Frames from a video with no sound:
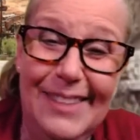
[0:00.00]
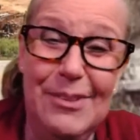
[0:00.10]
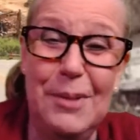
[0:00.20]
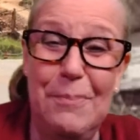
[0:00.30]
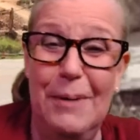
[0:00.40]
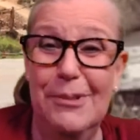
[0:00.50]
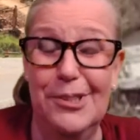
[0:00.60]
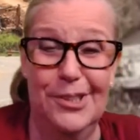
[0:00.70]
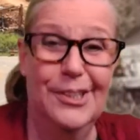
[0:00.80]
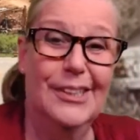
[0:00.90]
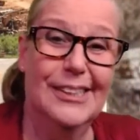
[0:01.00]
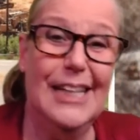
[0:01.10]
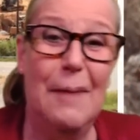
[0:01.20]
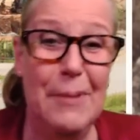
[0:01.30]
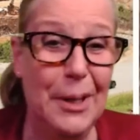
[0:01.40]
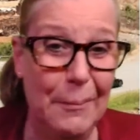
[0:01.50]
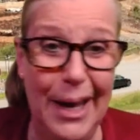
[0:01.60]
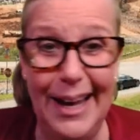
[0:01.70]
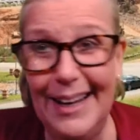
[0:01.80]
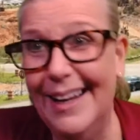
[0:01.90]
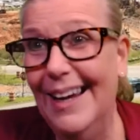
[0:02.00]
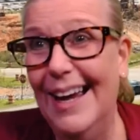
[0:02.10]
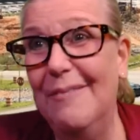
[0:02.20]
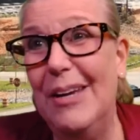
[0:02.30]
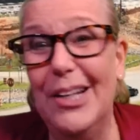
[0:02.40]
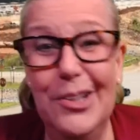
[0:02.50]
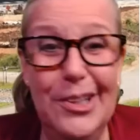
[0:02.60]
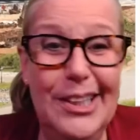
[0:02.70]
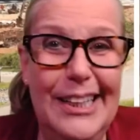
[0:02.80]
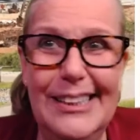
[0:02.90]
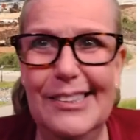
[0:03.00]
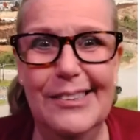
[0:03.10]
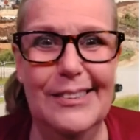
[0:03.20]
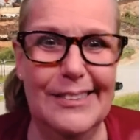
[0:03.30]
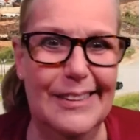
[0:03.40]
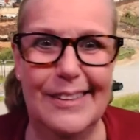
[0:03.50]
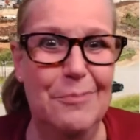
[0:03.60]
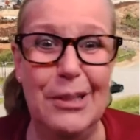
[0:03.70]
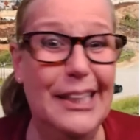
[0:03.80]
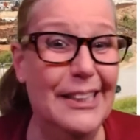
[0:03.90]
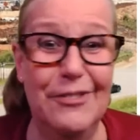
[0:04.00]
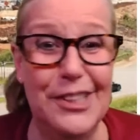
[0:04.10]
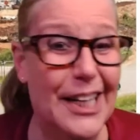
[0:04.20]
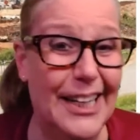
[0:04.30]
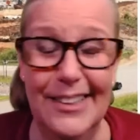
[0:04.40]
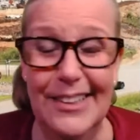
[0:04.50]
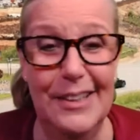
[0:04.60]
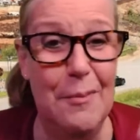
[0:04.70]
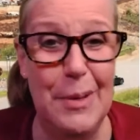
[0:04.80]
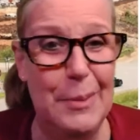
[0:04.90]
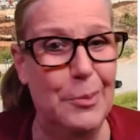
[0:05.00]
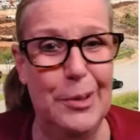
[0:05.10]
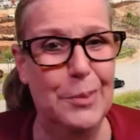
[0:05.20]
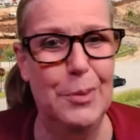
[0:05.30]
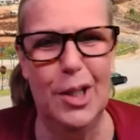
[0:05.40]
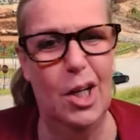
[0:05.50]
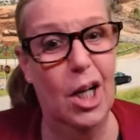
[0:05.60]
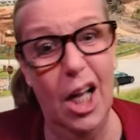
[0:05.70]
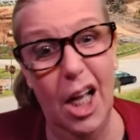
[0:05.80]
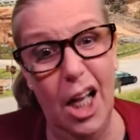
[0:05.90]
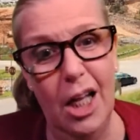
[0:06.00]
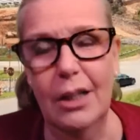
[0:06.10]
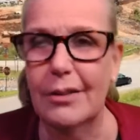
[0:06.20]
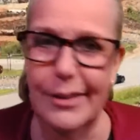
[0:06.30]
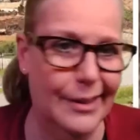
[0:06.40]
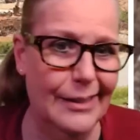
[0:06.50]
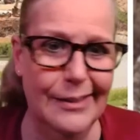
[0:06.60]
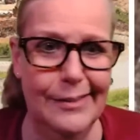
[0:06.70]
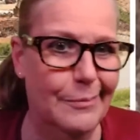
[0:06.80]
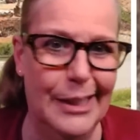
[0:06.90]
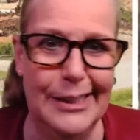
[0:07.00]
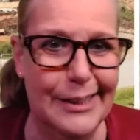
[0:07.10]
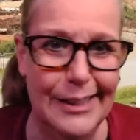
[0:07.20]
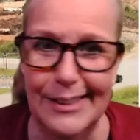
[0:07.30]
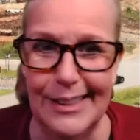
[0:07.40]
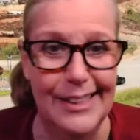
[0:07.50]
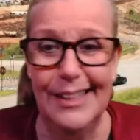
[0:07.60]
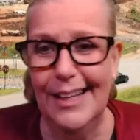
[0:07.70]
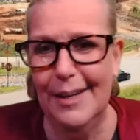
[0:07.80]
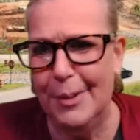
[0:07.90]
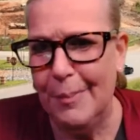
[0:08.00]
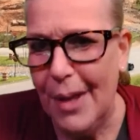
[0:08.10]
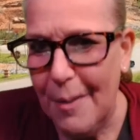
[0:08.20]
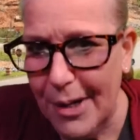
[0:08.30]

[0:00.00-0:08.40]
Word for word: but the publisher stabbed me in the back and made it look like this was a completely different title. And people read the book and go, ah, you know, that doesn't make sense. And then they hate me. But